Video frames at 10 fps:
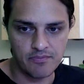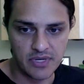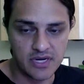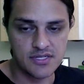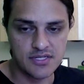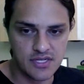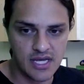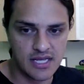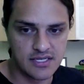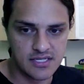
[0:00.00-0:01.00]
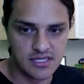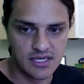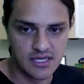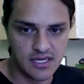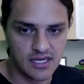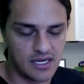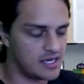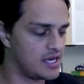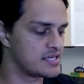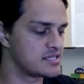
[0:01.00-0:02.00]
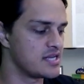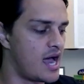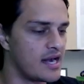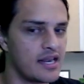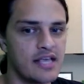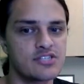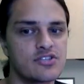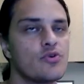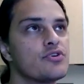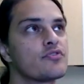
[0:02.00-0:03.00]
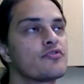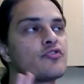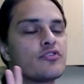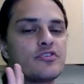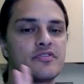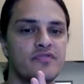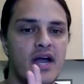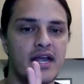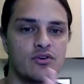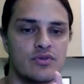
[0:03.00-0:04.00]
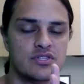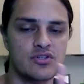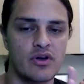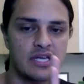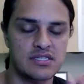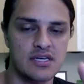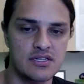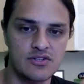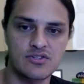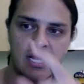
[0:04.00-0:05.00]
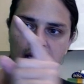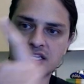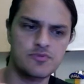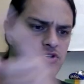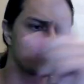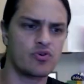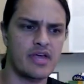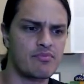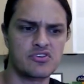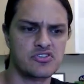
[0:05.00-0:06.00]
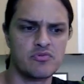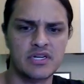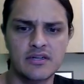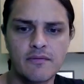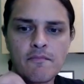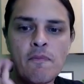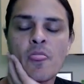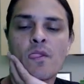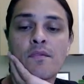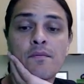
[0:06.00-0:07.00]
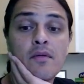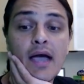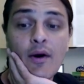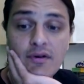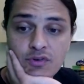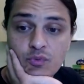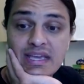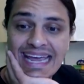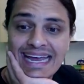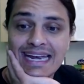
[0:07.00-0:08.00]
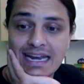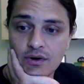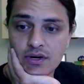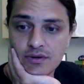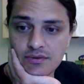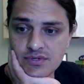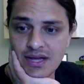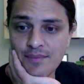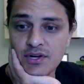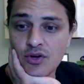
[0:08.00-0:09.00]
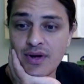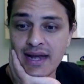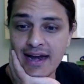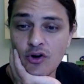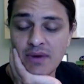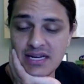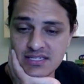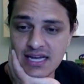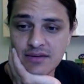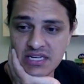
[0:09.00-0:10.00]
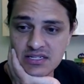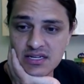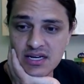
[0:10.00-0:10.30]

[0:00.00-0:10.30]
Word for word: because it's not as though you're further defining who this audience is. You're saying this person or that person, no big deal. However, we can narrow. So I'm going to go narrow my segment